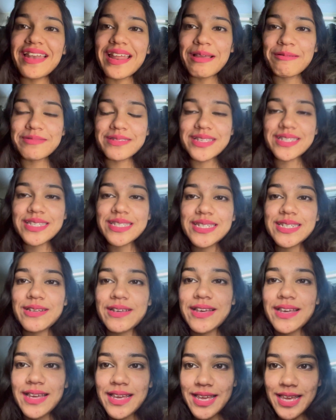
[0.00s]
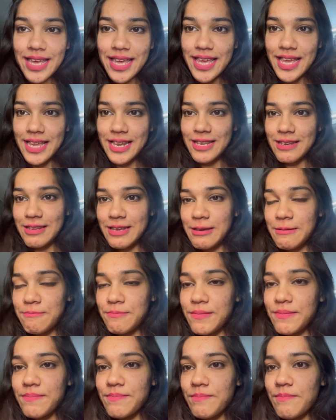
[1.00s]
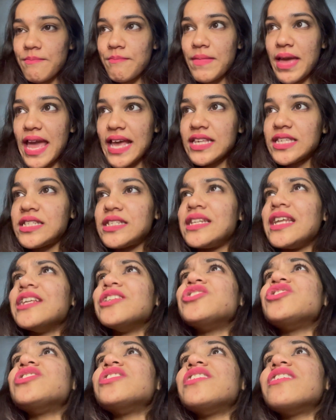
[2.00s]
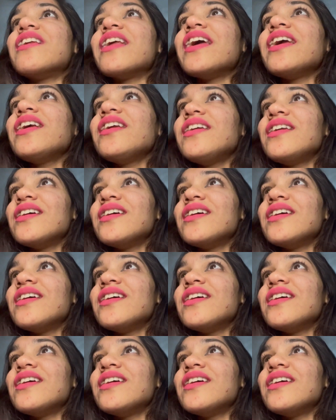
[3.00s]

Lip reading: I'm just doing extension, right?